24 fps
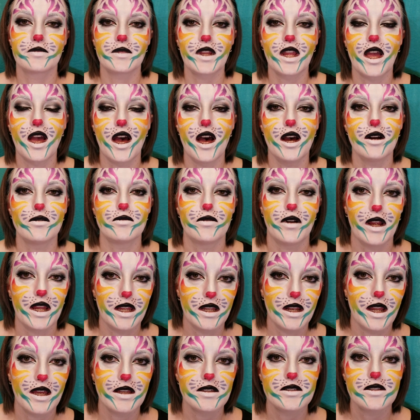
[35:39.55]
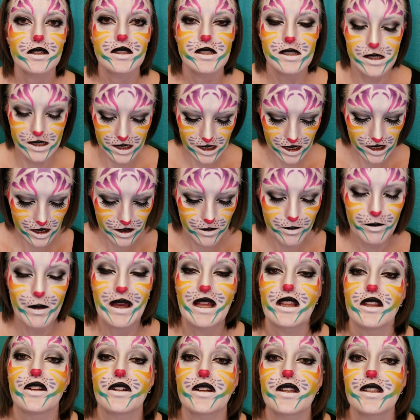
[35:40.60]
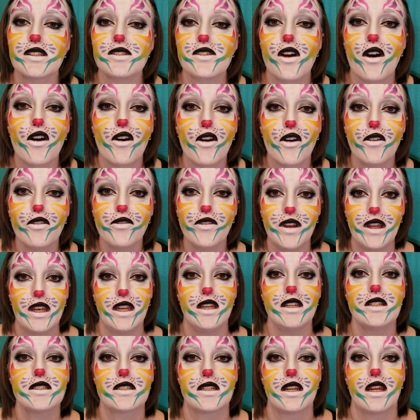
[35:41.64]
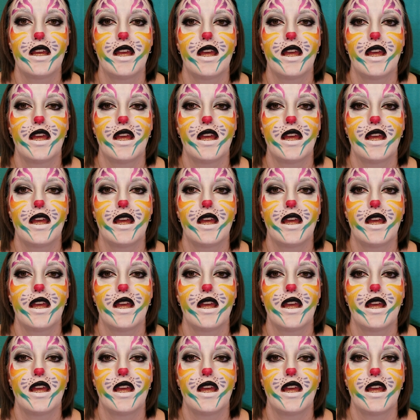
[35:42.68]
Alright, as you can see, my look is all finished,